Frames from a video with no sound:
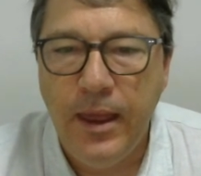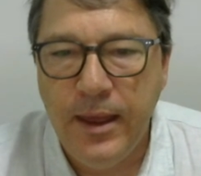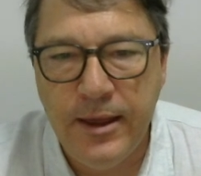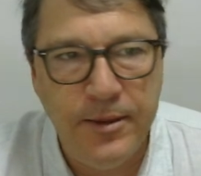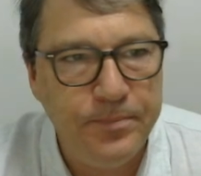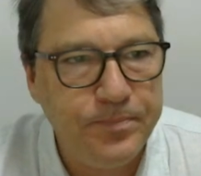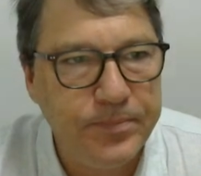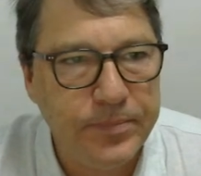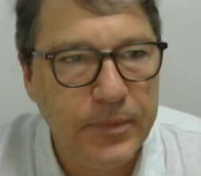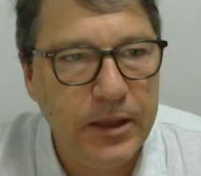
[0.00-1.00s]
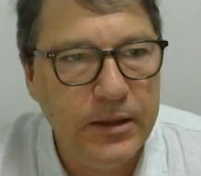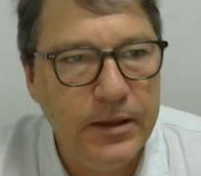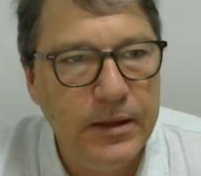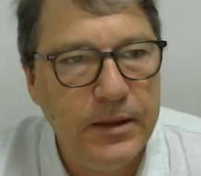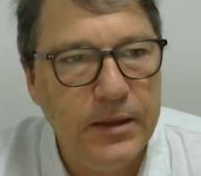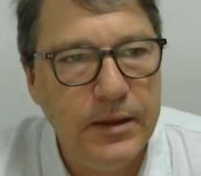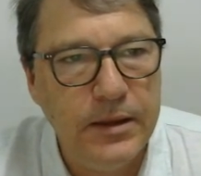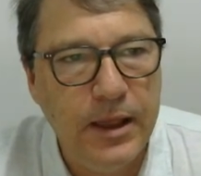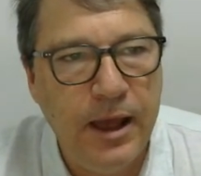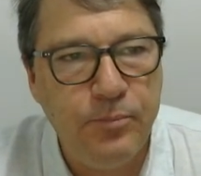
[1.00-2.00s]

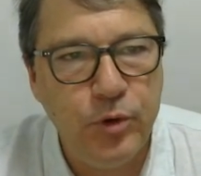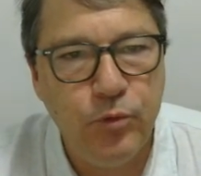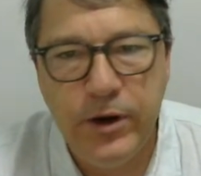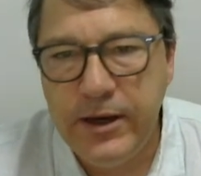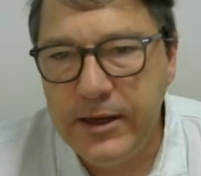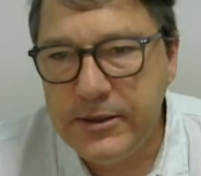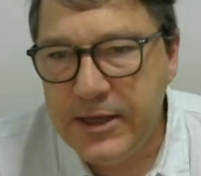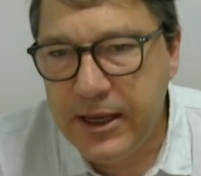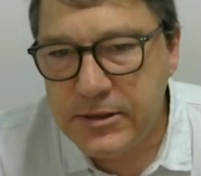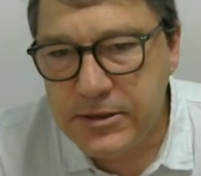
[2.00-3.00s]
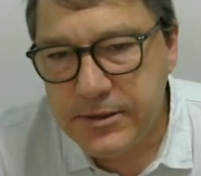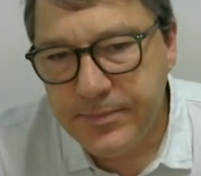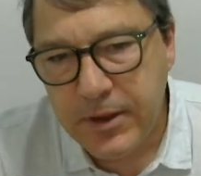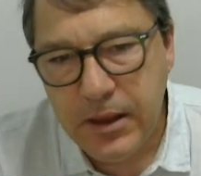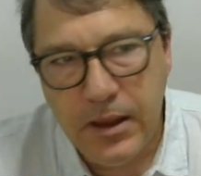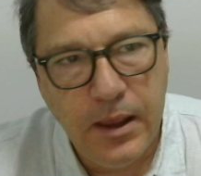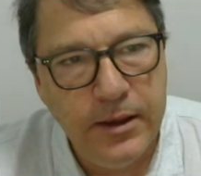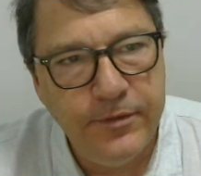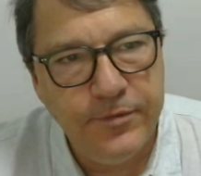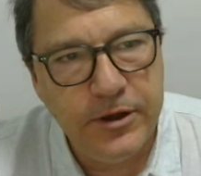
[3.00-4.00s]
Upward reading text,
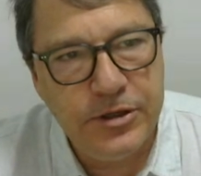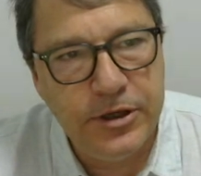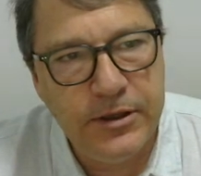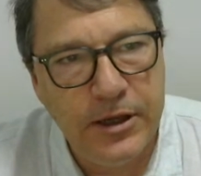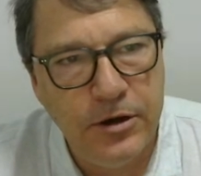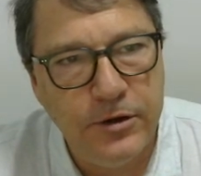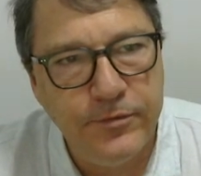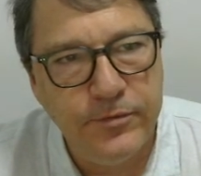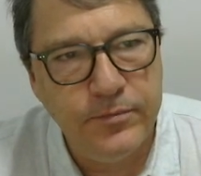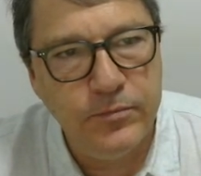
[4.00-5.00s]
if I turn that off,